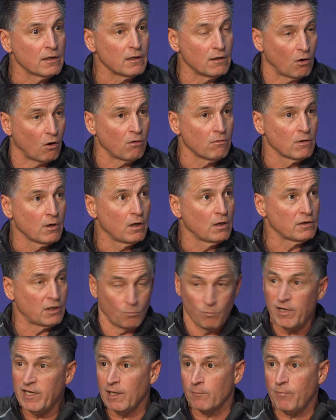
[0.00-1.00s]
You know,
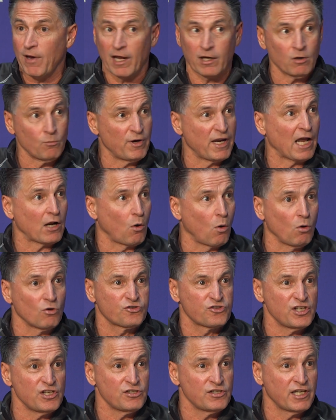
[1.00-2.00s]
can we get better? We got a
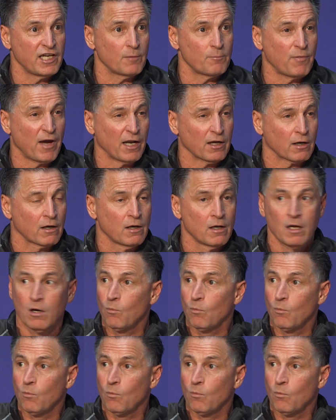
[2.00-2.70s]
whole season to get better.